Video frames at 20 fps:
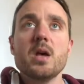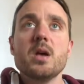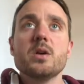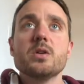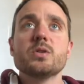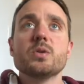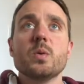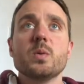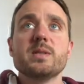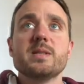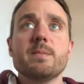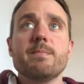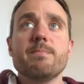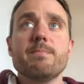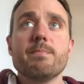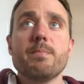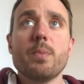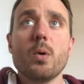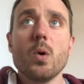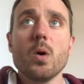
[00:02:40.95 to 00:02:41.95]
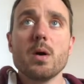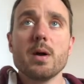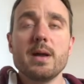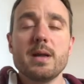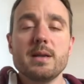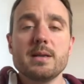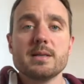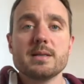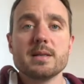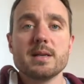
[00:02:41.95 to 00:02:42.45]
So it's
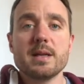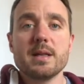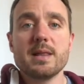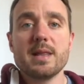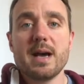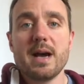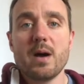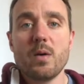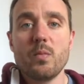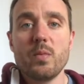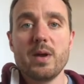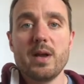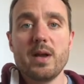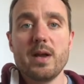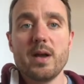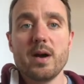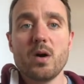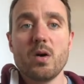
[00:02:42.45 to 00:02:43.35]
important that we